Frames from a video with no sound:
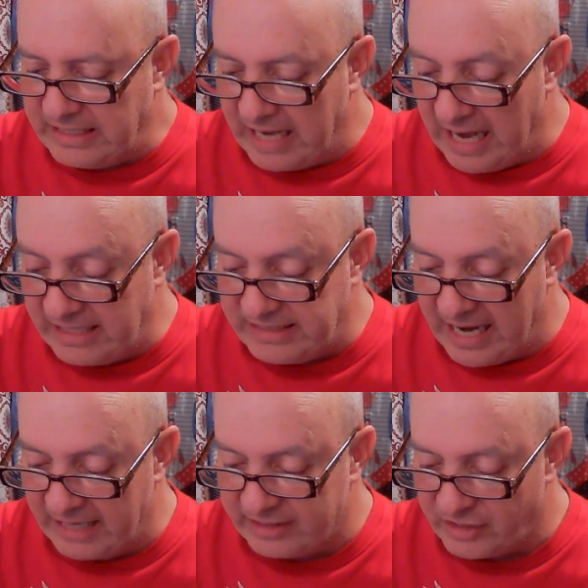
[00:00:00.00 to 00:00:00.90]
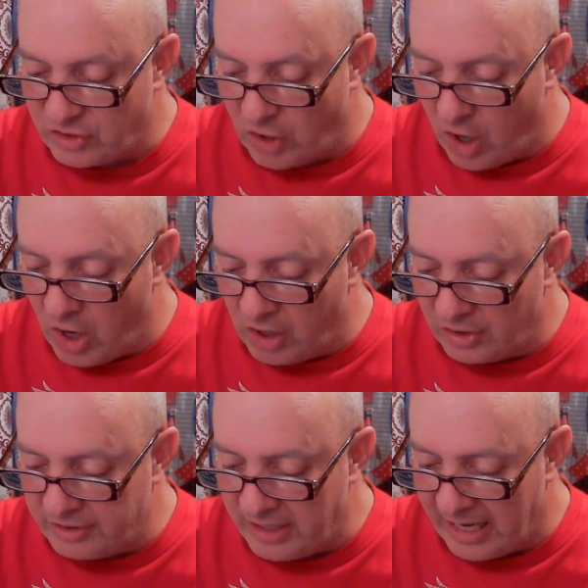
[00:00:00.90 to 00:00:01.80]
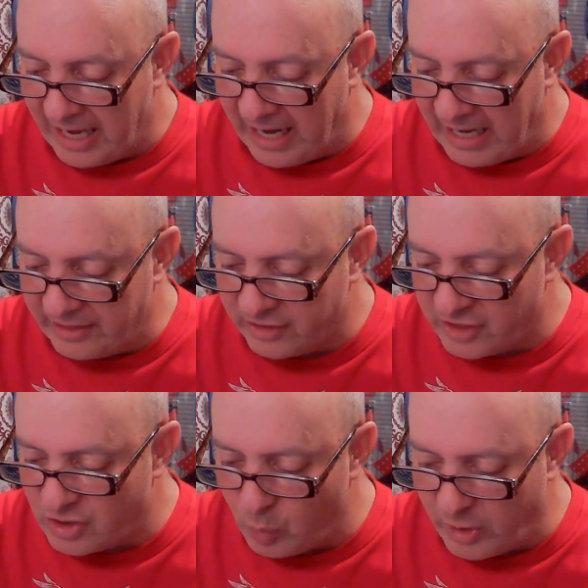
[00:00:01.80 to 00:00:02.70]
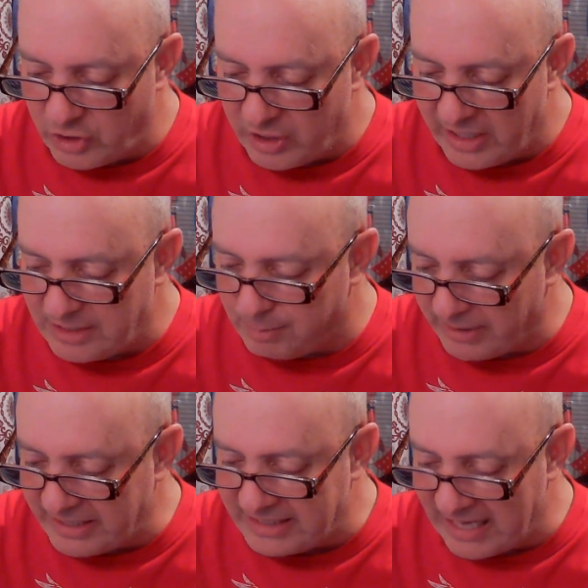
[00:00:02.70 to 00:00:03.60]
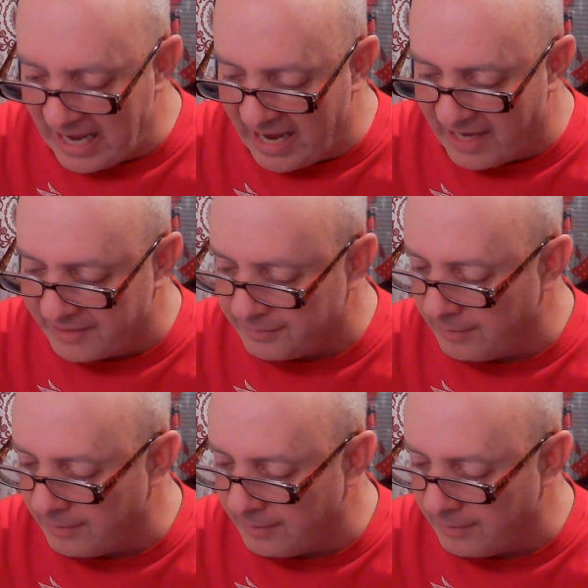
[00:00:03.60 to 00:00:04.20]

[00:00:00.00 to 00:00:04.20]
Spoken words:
Contact is called and the switch is placed on.